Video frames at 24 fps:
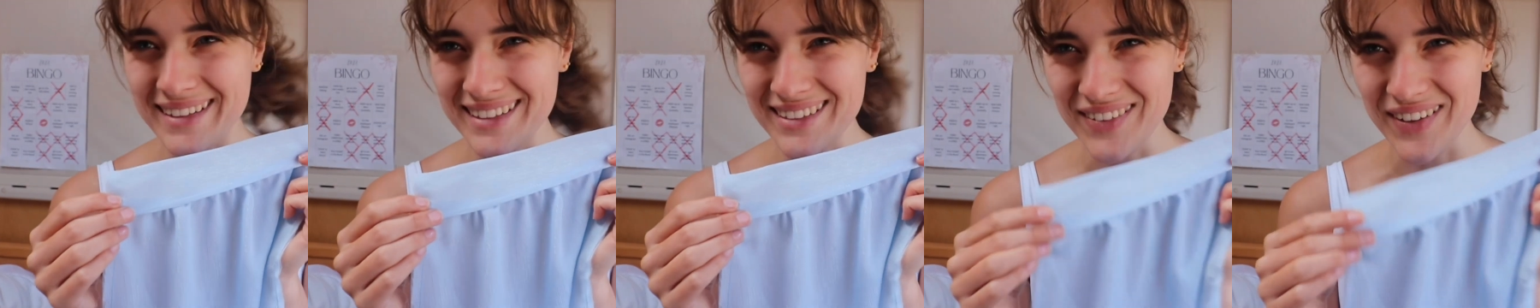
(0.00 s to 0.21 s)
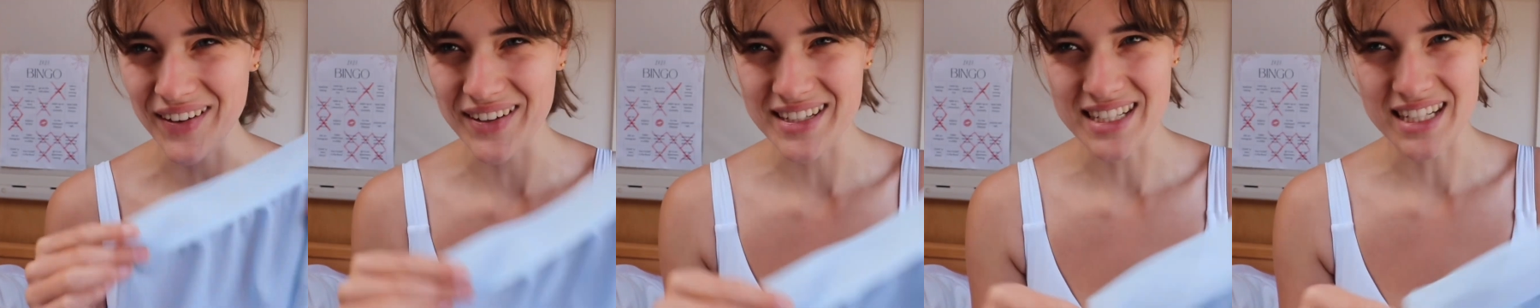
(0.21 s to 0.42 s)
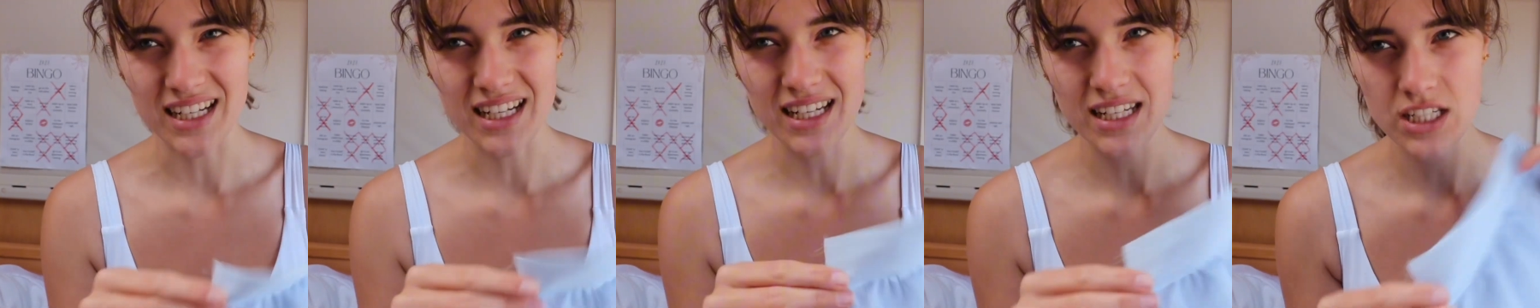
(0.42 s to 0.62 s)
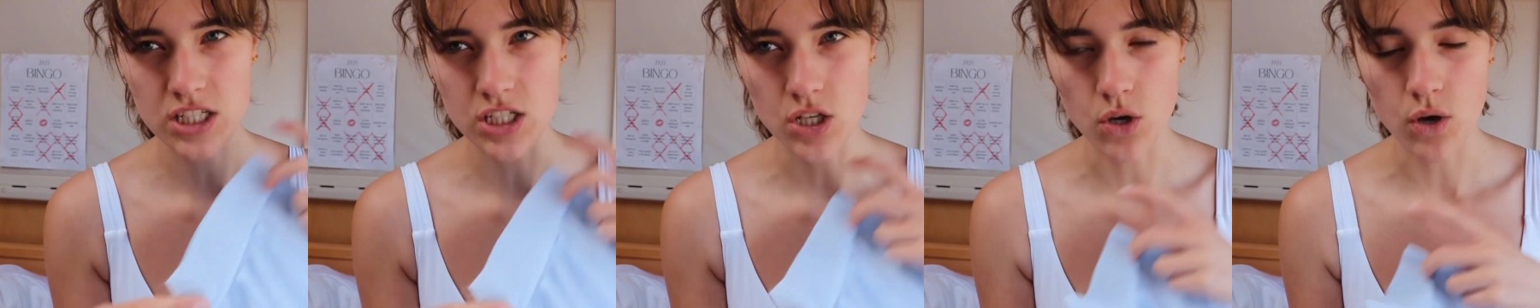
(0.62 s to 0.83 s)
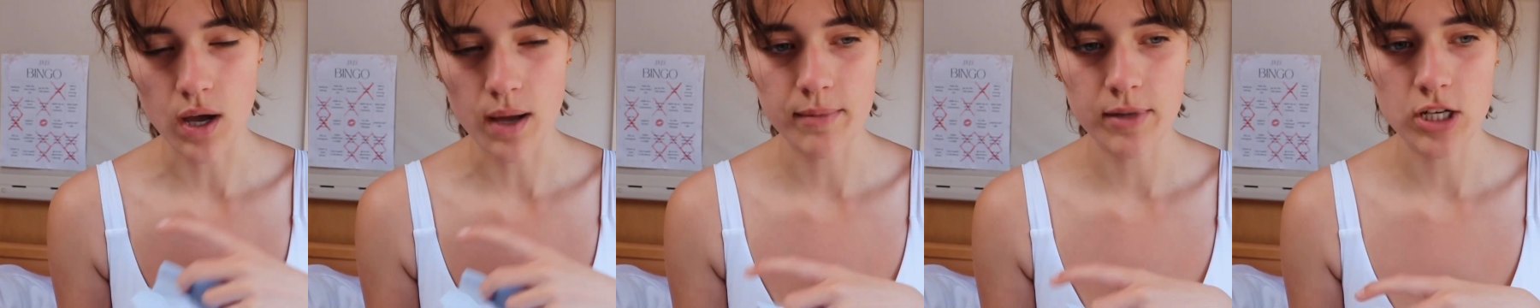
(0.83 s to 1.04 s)
of how I did it,
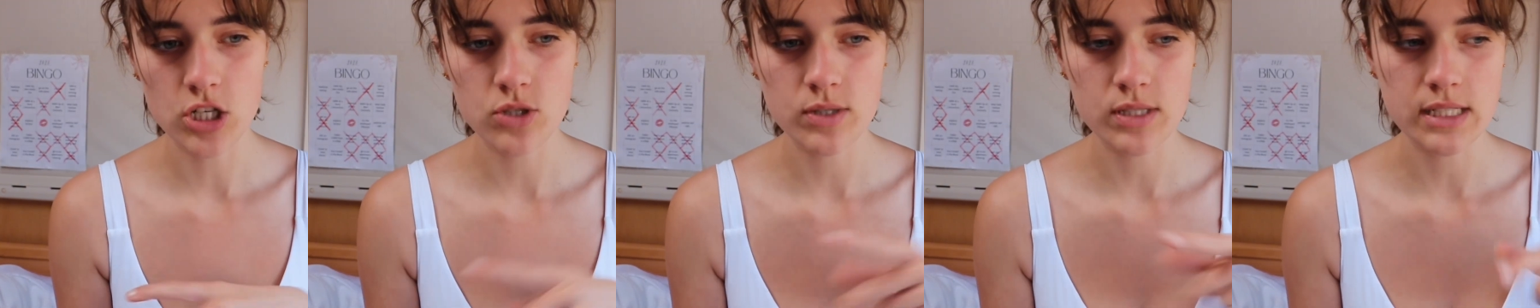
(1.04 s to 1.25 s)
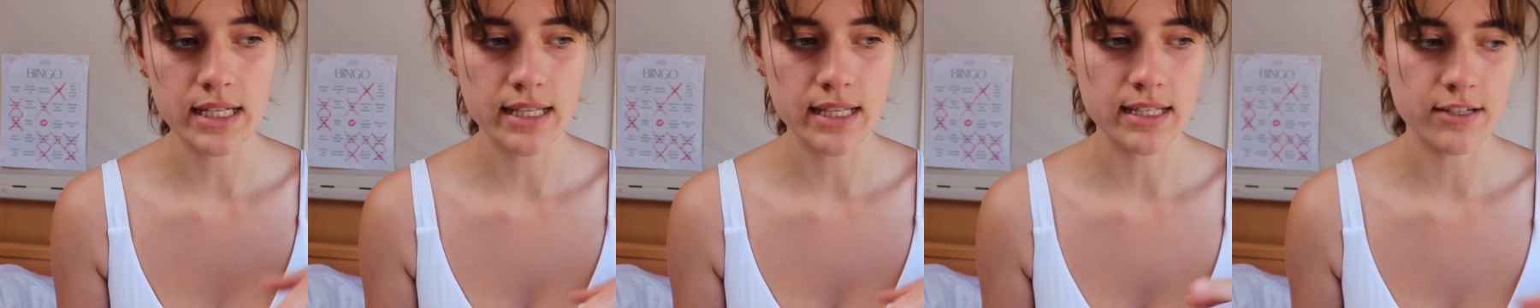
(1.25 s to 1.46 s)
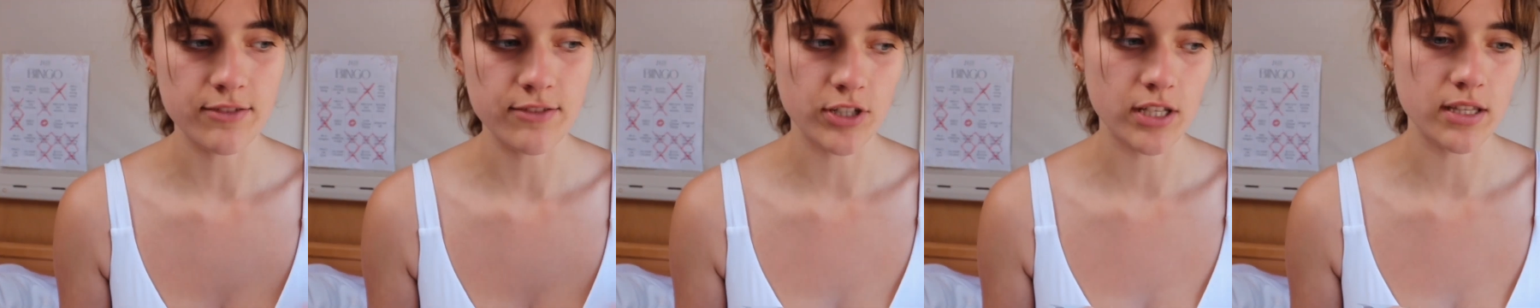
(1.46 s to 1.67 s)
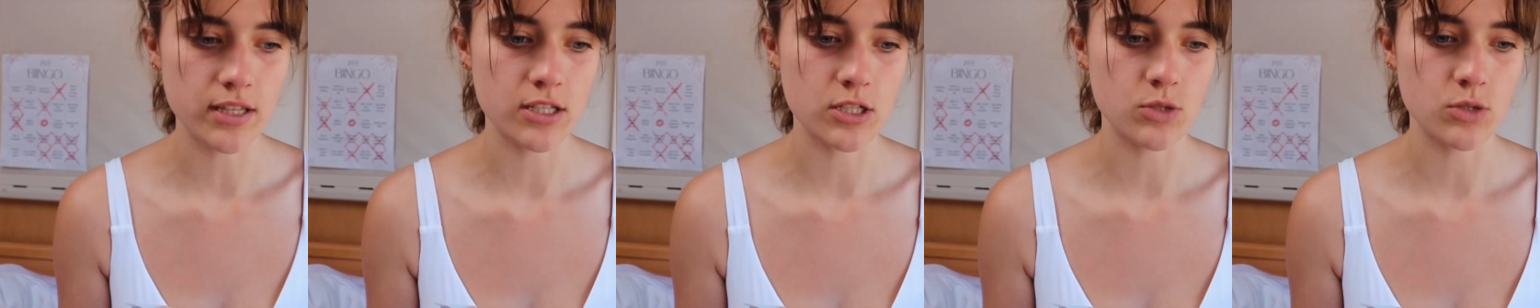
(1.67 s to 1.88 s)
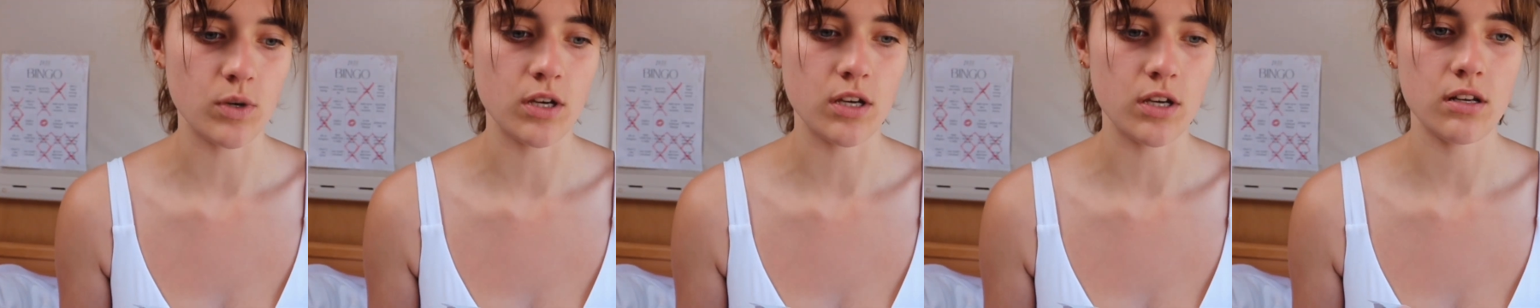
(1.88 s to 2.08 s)
so I'm gonna do it slightly different on
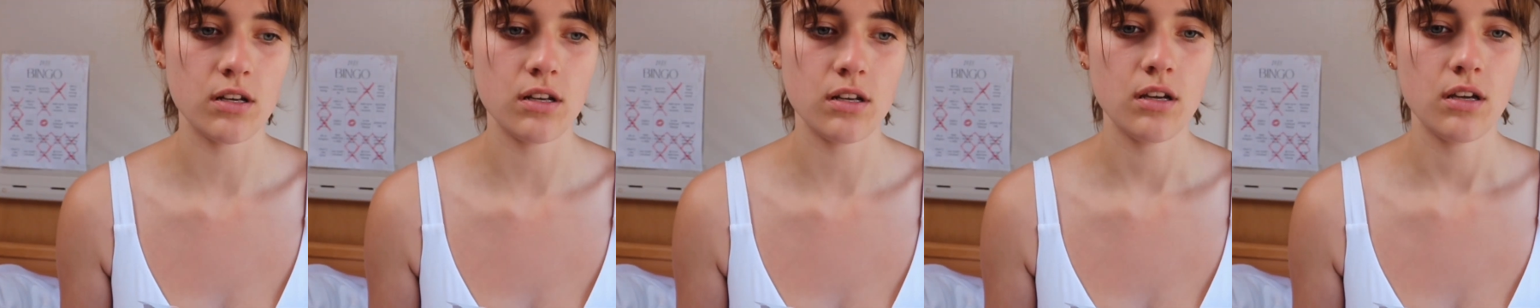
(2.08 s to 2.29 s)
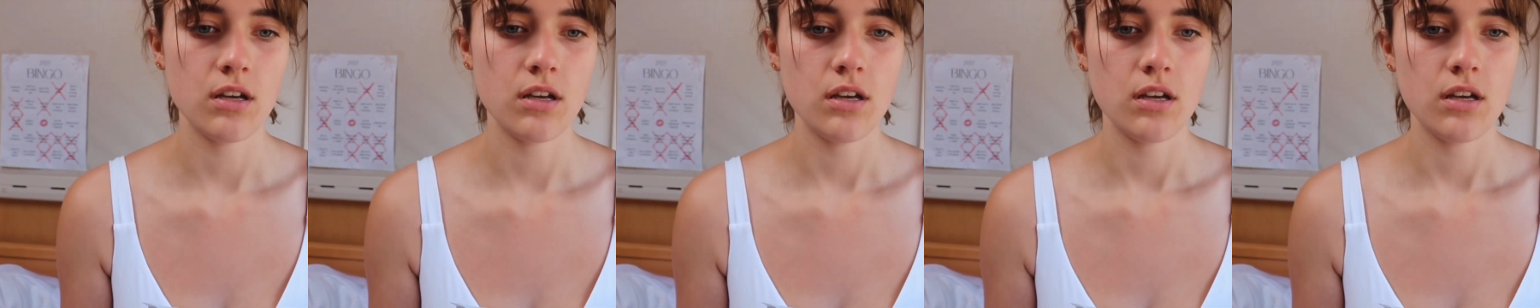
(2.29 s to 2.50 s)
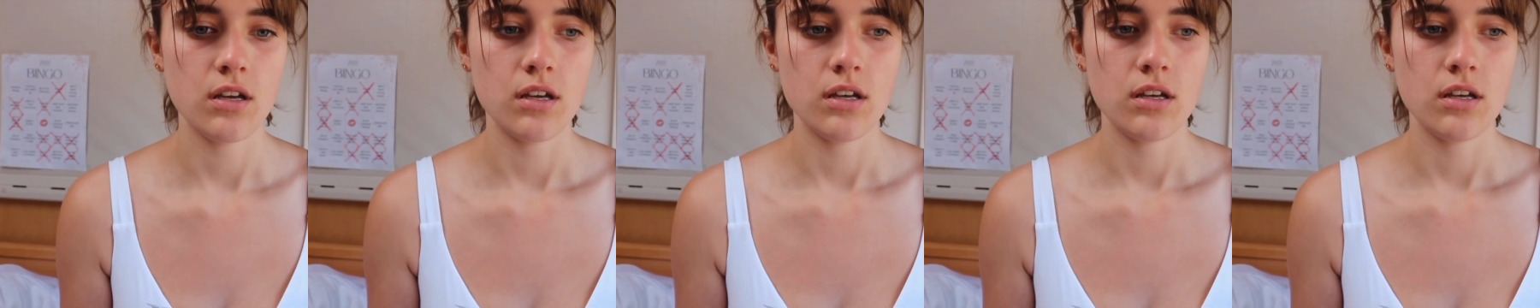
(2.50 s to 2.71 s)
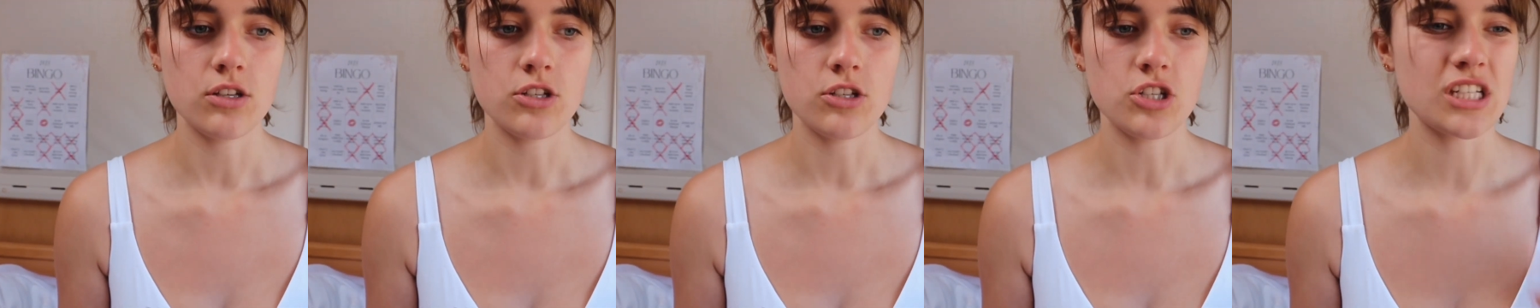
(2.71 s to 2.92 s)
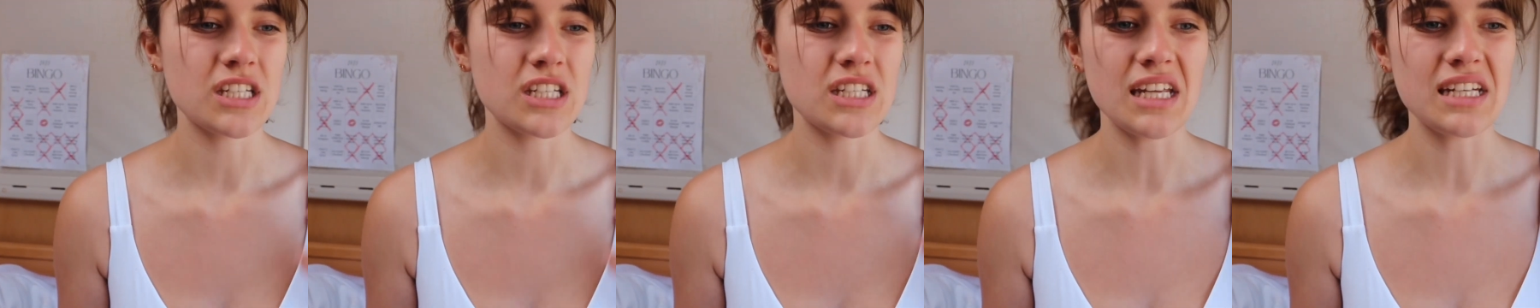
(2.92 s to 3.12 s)
this one.
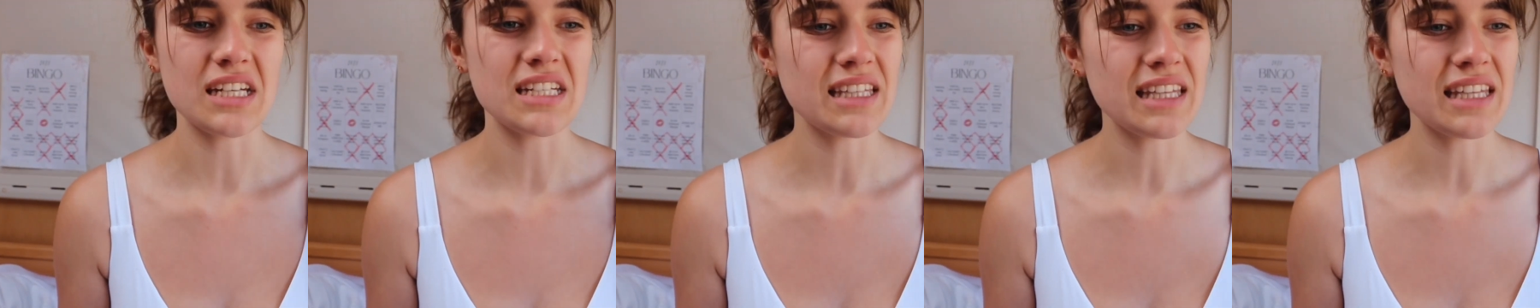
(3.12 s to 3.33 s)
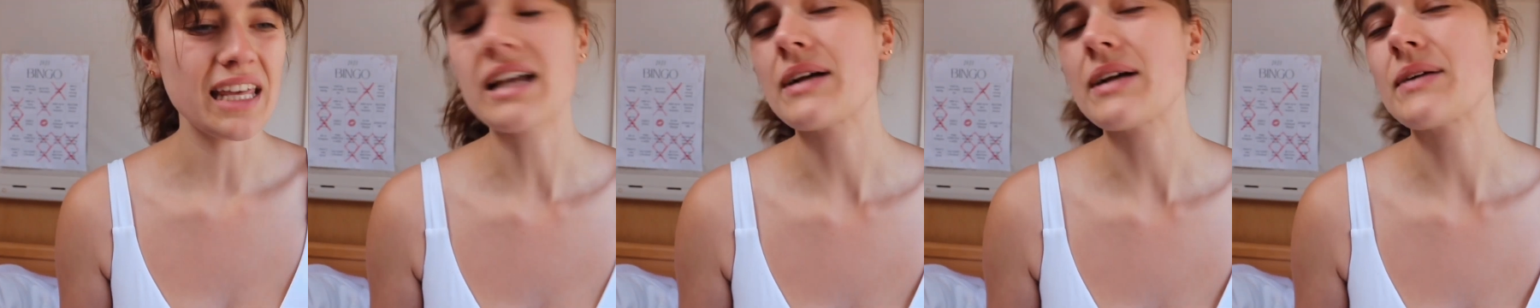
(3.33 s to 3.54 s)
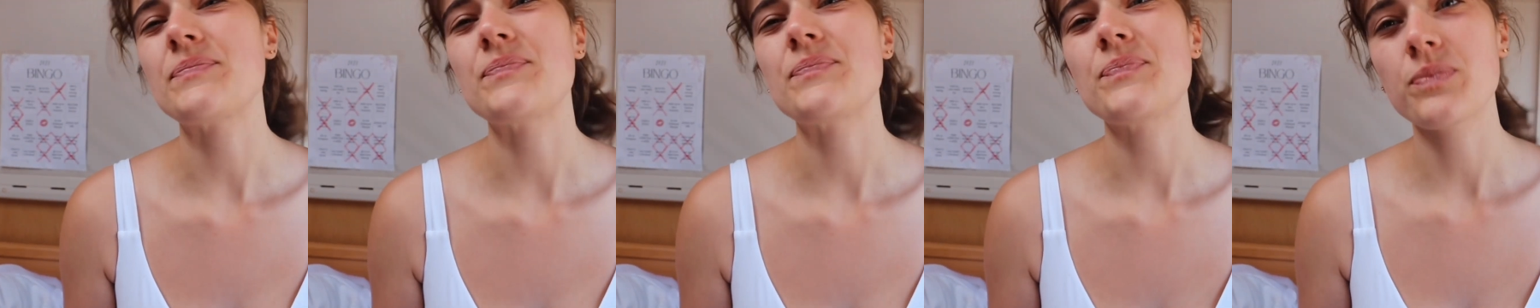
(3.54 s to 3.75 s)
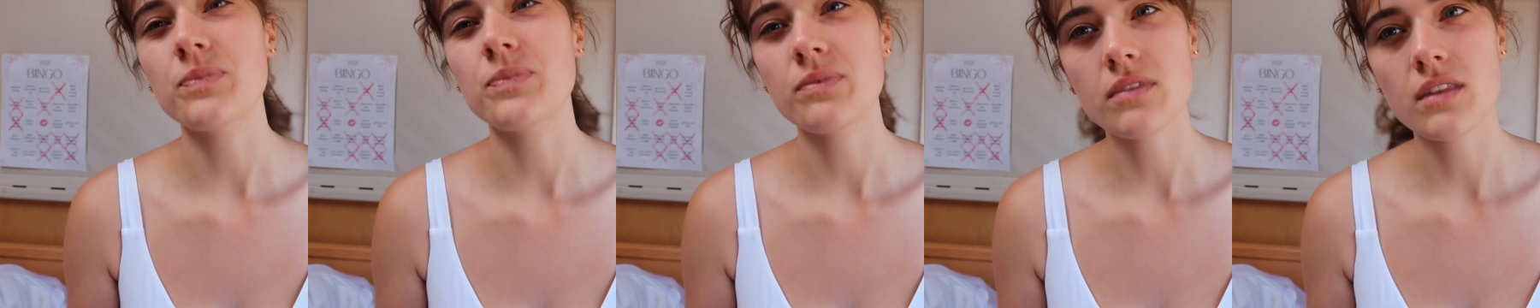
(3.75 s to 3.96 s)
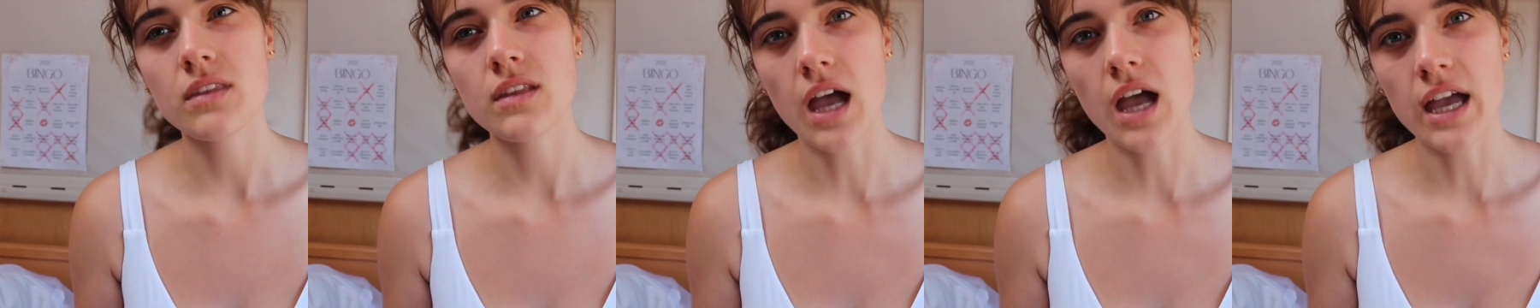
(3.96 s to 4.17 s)
Just because I did like
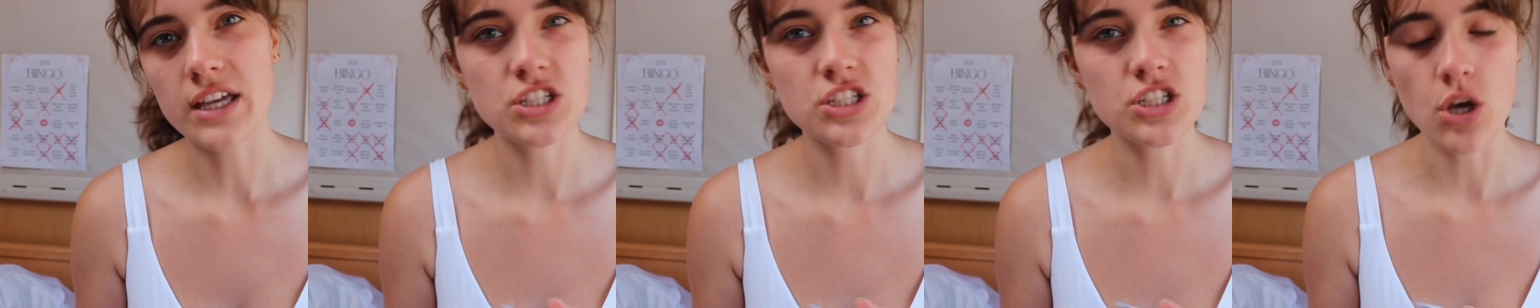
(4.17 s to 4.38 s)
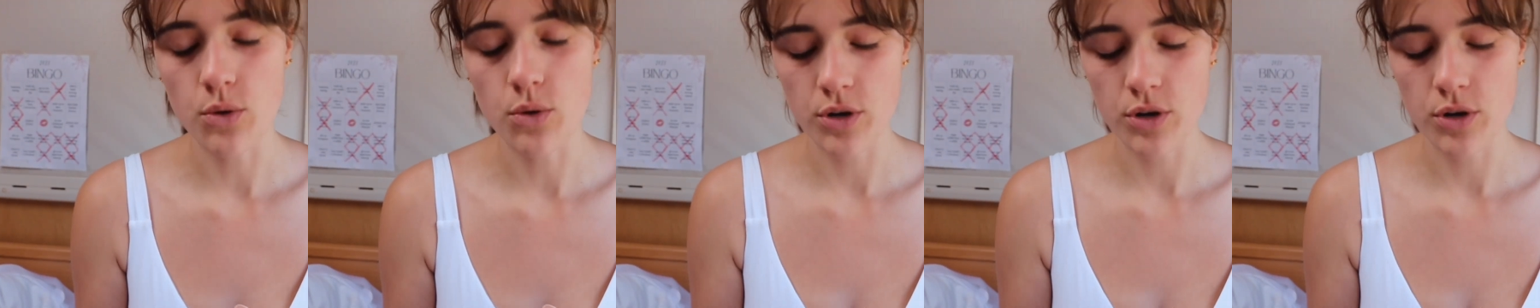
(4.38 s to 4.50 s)
I sewed